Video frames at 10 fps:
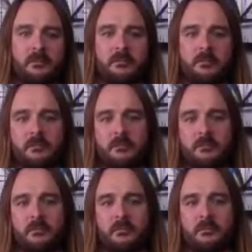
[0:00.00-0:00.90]

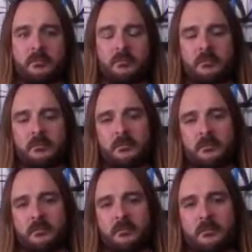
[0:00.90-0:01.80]

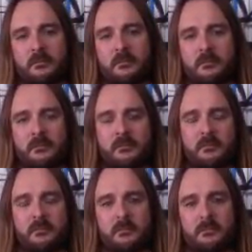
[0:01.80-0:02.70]

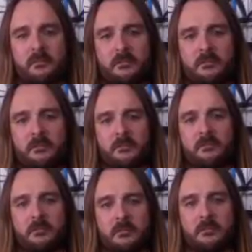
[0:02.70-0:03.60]

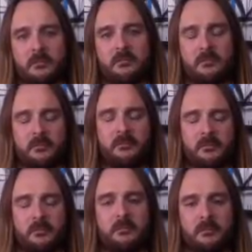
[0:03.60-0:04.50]

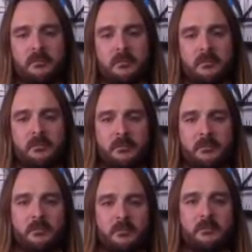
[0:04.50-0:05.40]

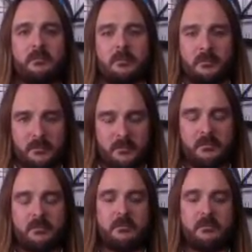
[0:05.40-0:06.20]
[no speech]